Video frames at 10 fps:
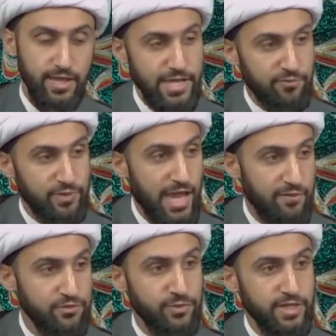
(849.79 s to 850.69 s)
And if we
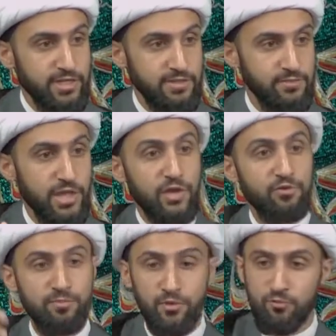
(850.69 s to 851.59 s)
have 3, we can
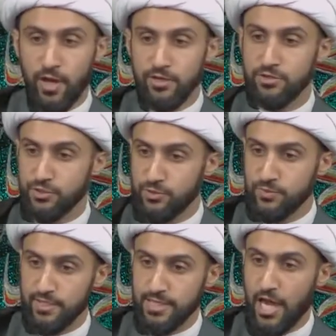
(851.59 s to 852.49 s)
remove 1 or 2,
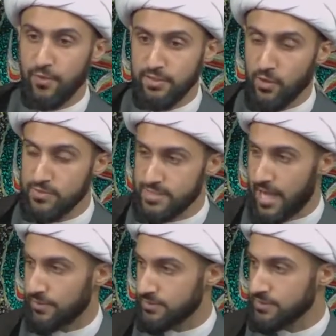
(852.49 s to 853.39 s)
and now it goes down.